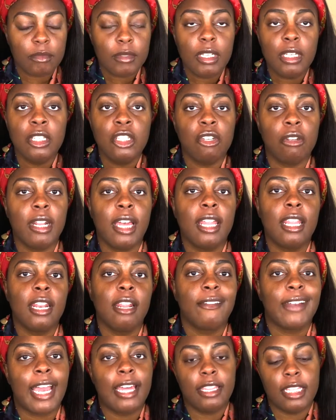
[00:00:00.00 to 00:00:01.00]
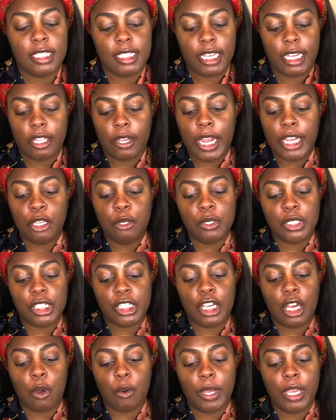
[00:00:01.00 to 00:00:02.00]
So now that I've gotten this together, I usually
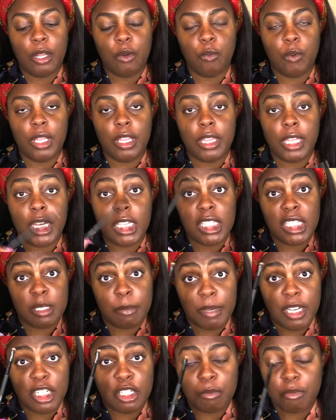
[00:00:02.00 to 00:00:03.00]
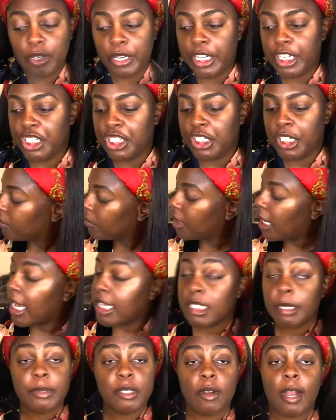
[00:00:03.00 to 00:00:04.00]
go in with a smudge brush. I
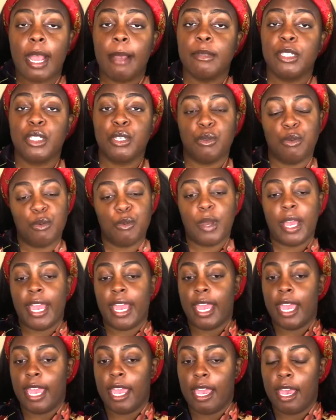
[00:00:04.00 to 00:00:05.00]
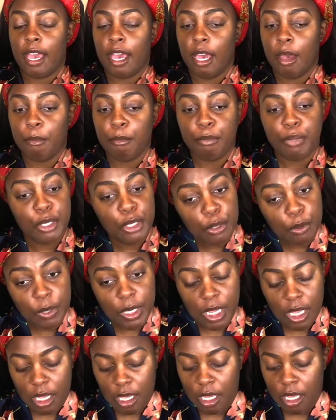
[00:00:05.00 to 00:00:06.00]
subscribe to a
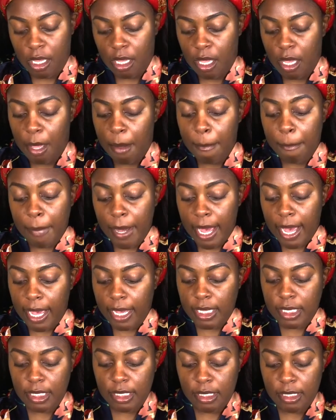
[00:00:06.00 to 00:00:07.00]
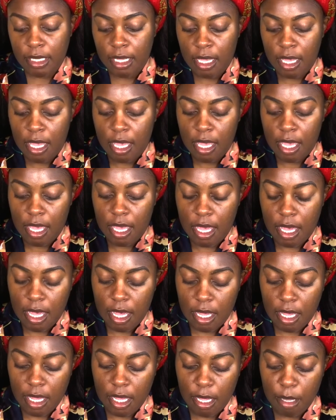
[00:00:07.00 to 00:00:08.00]
beauty box
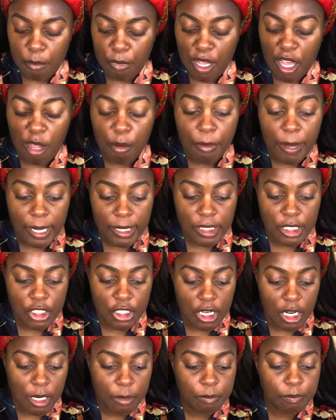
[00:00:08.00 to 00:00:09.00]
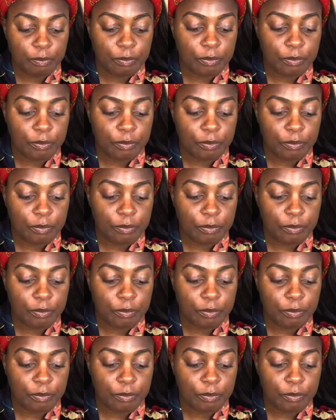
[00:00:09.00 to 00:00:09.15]
called BoxyCharm.